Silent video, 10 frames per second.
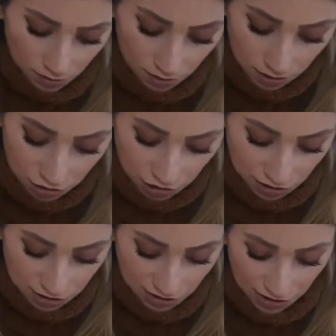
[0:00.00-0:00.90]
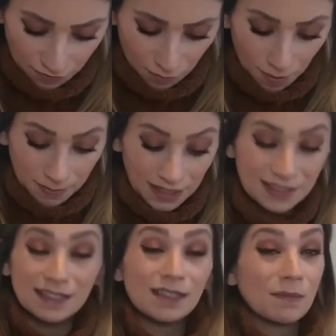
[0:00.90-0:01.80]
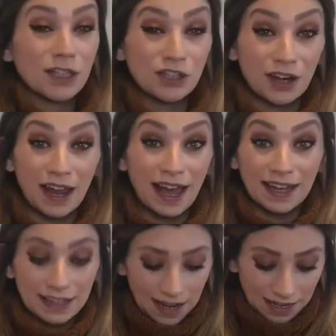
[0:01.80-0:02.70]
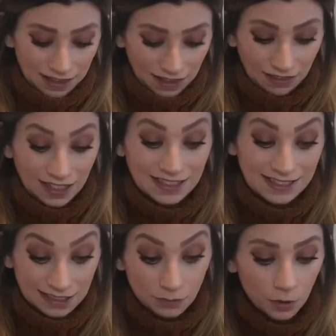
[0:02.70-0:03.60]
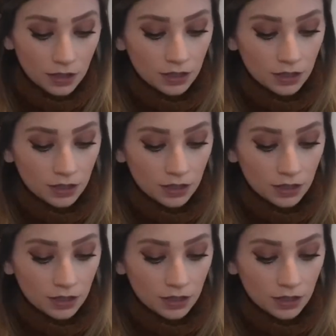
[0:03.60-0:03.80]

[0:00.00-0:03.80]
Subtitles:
just to cover my bases and make sure I had anything that I did want,